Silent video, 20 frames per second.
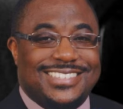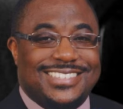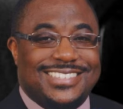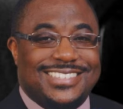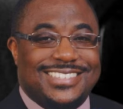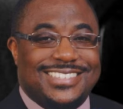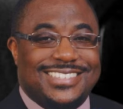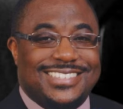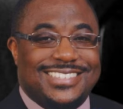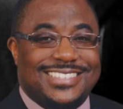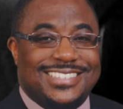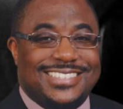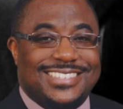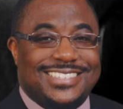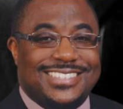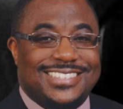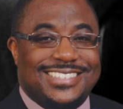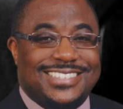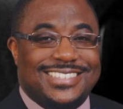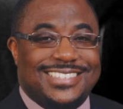
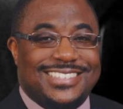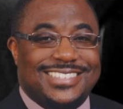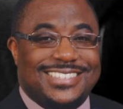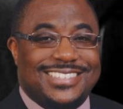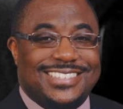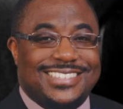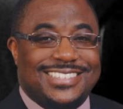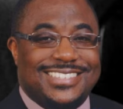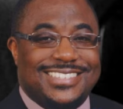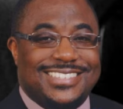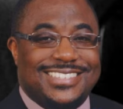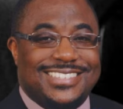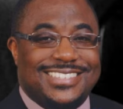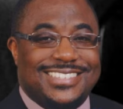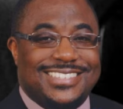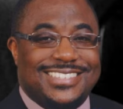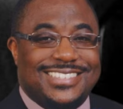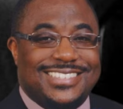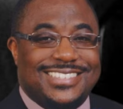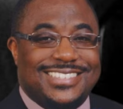
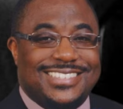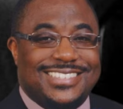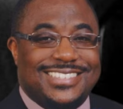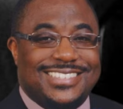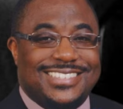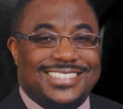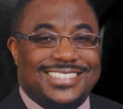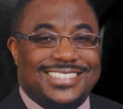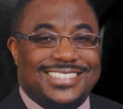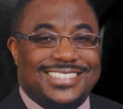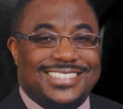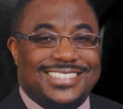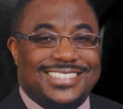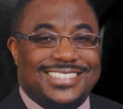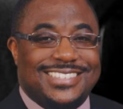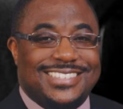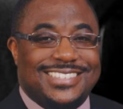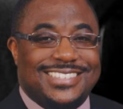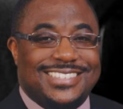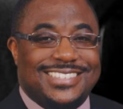
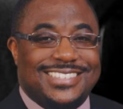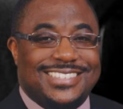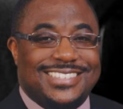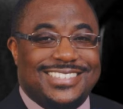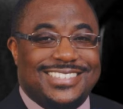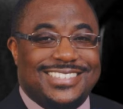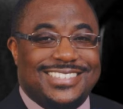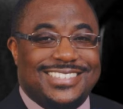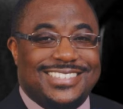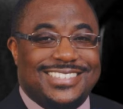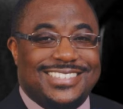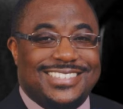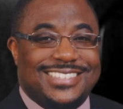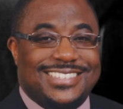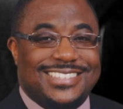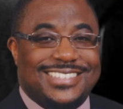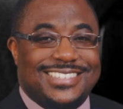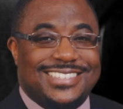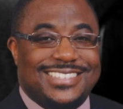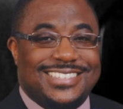
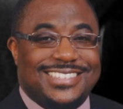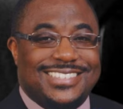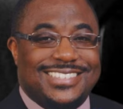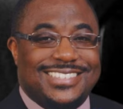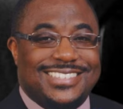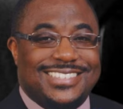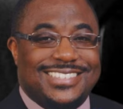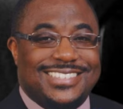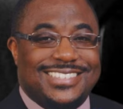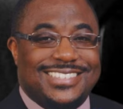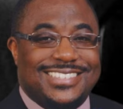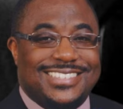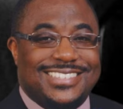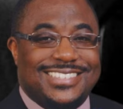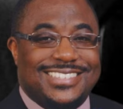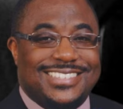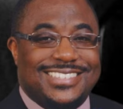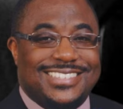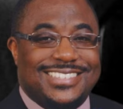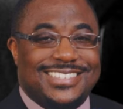
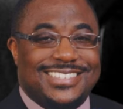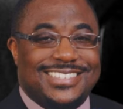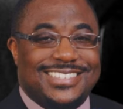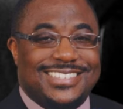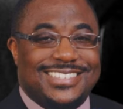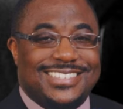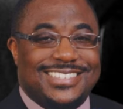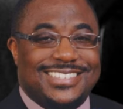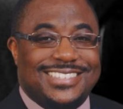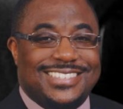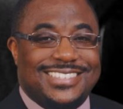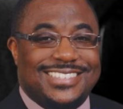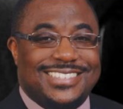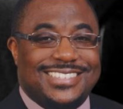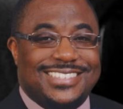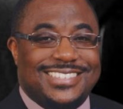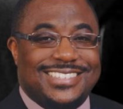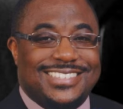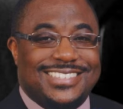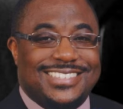
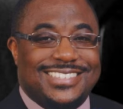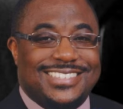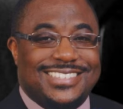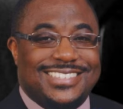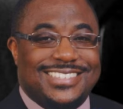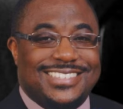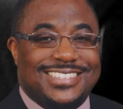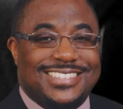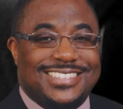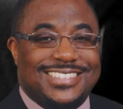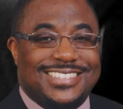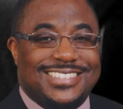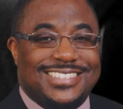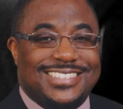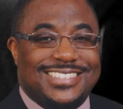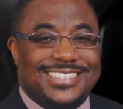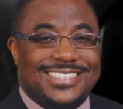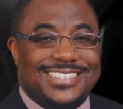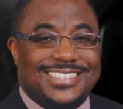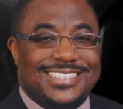
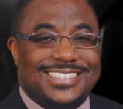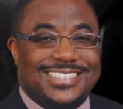The face doesn't move, so there is nothing to read.